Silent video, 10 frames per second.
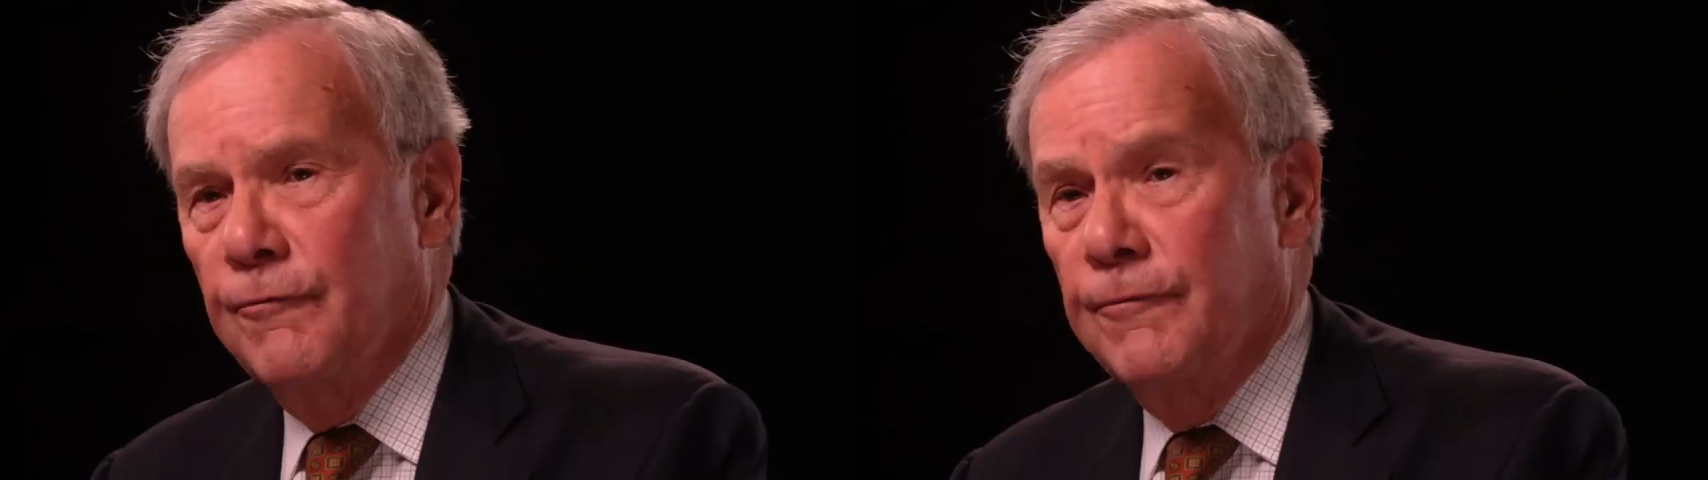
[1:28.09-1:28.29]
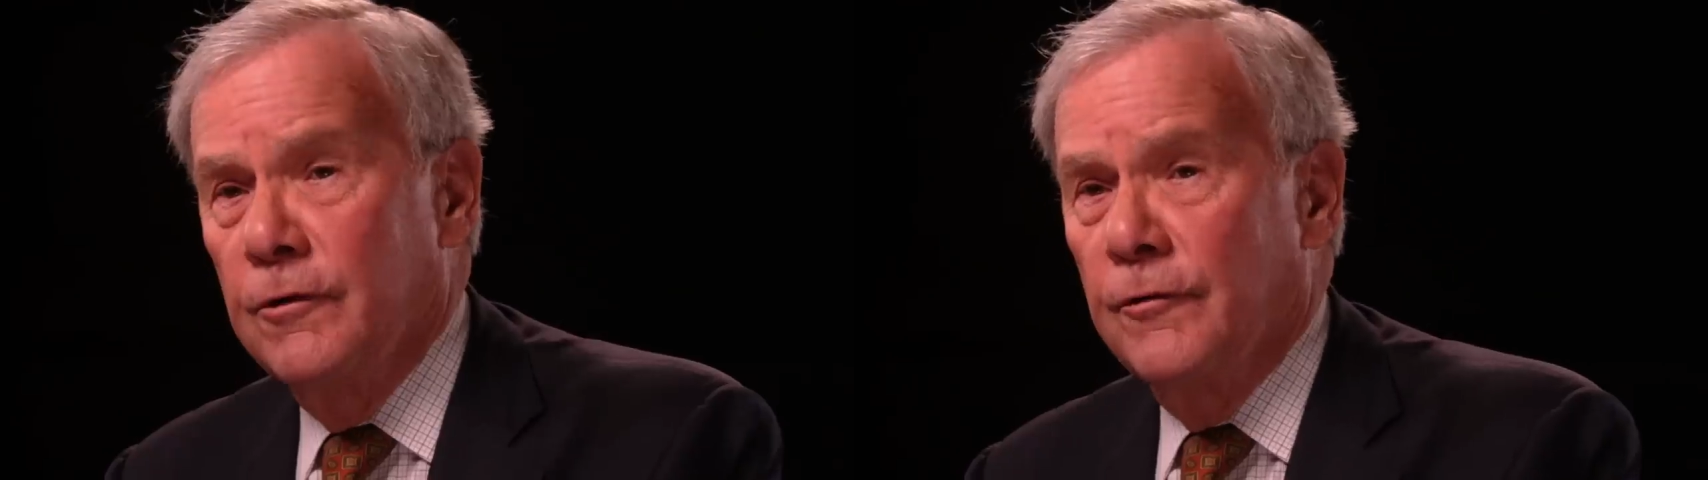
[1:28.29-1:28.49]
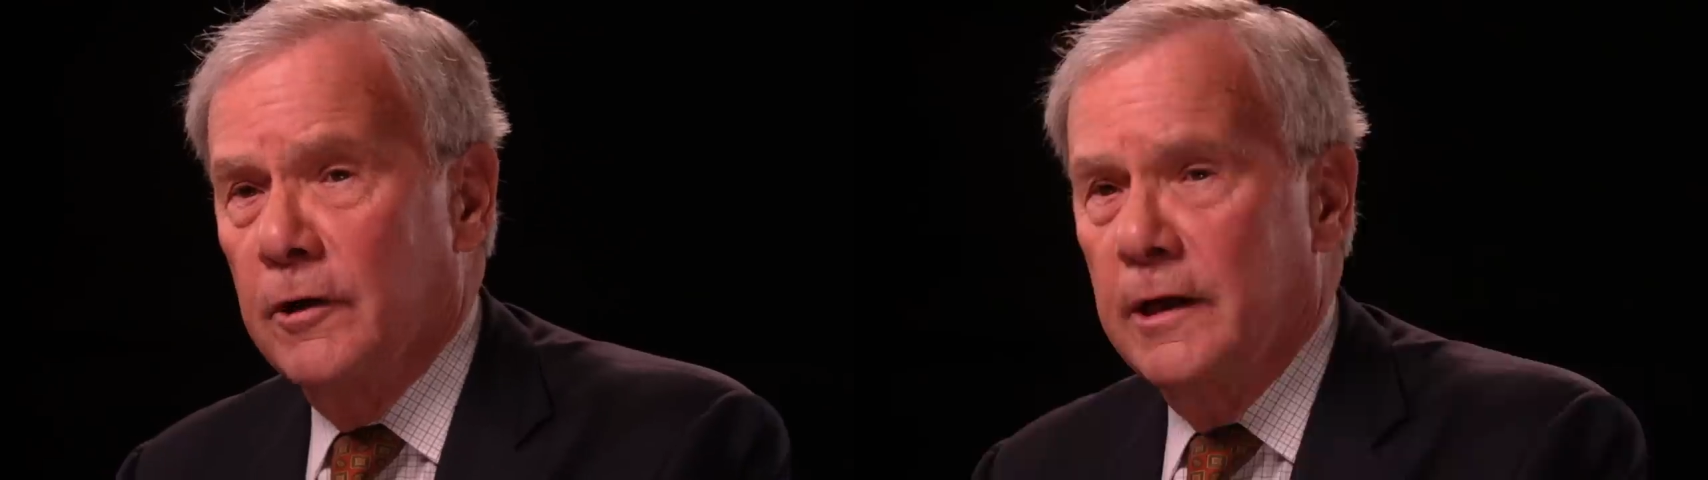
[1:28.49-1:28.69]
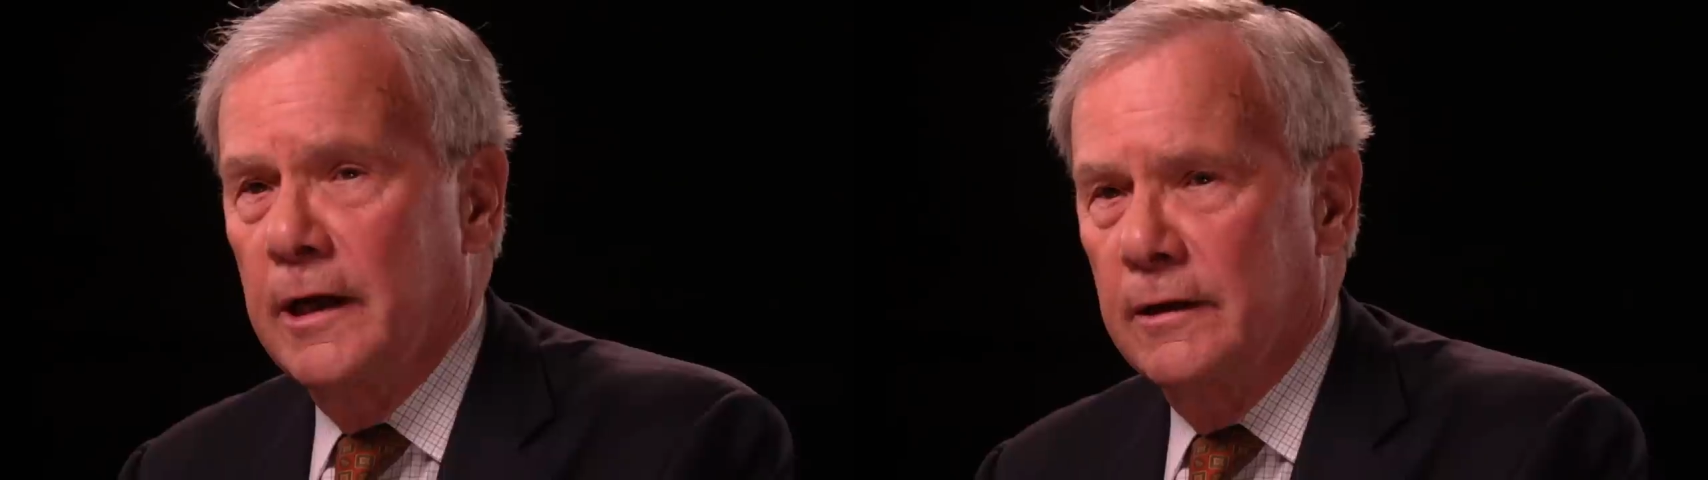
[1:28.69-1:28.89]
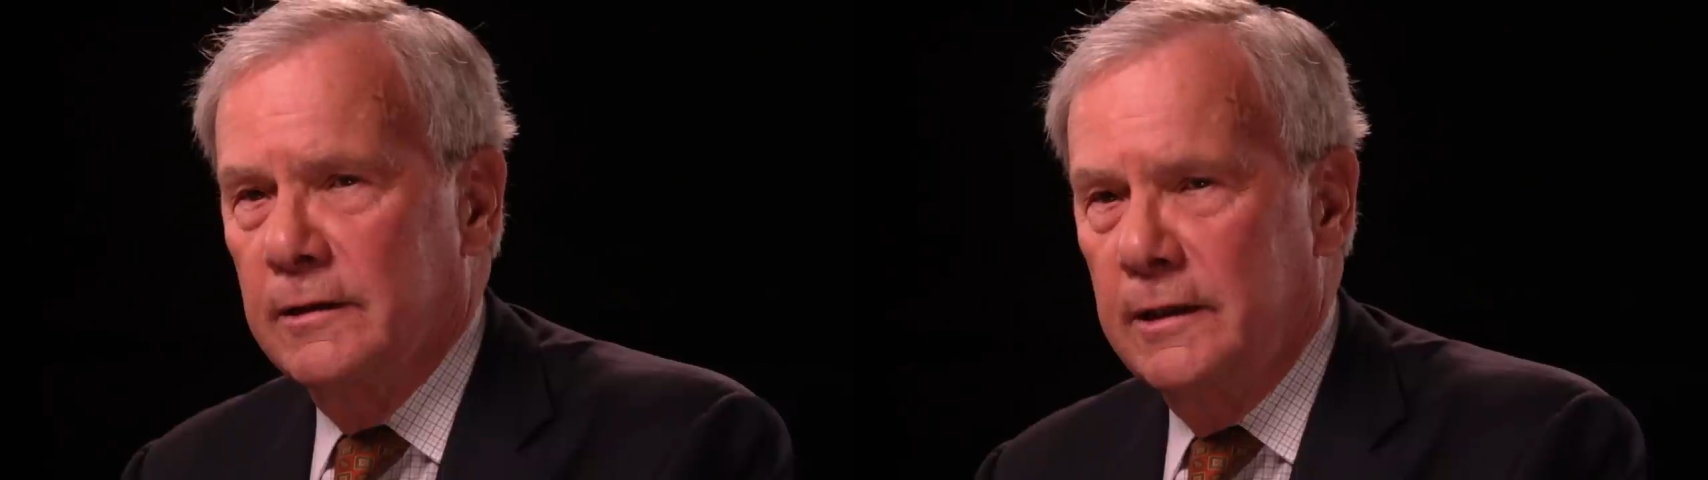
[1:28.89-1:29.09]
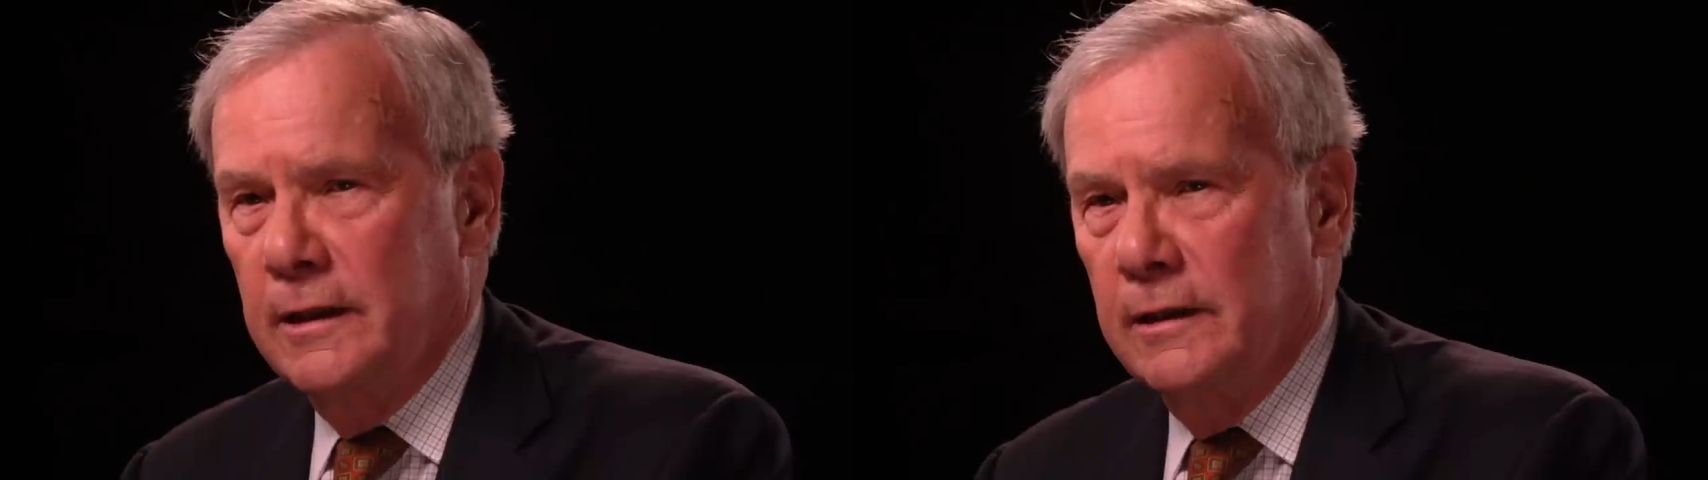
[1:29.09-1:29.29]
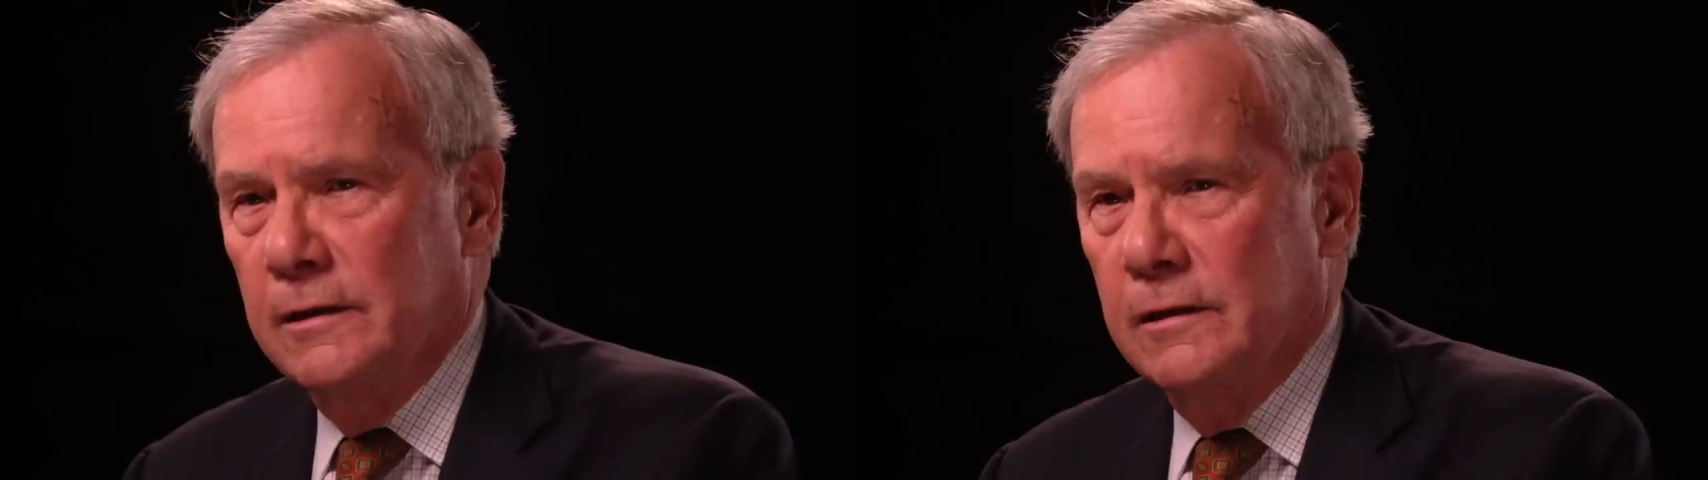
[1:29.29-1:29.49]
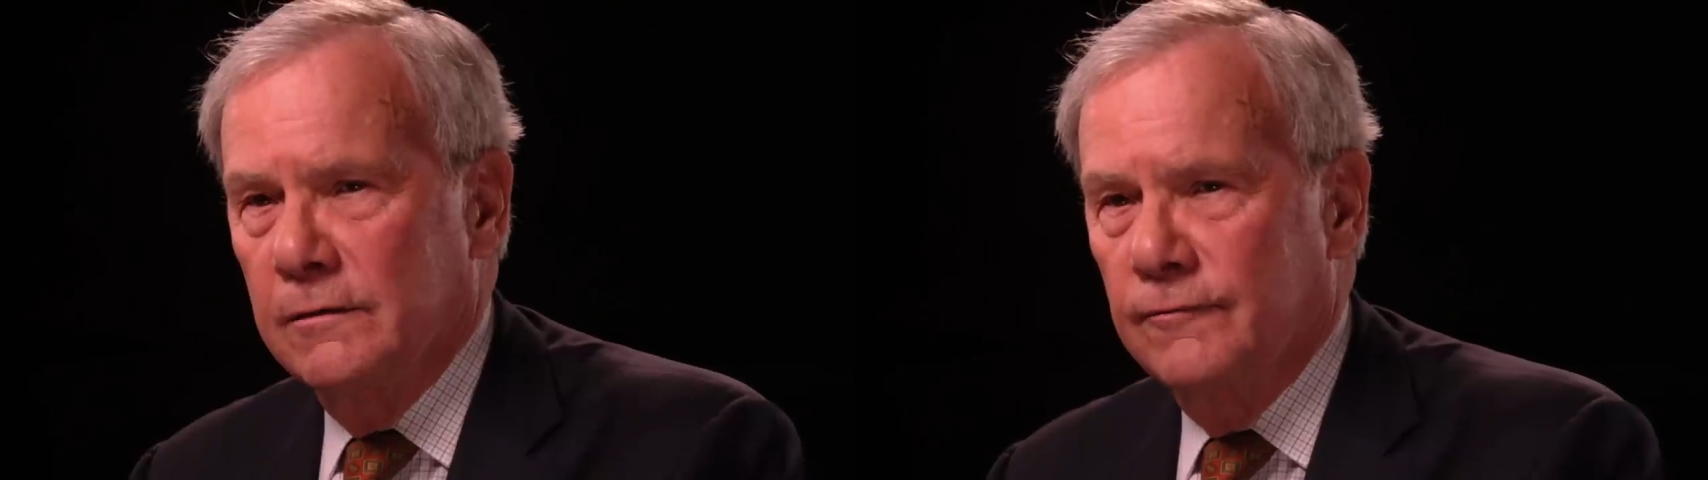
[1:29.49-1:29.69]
fill their canteens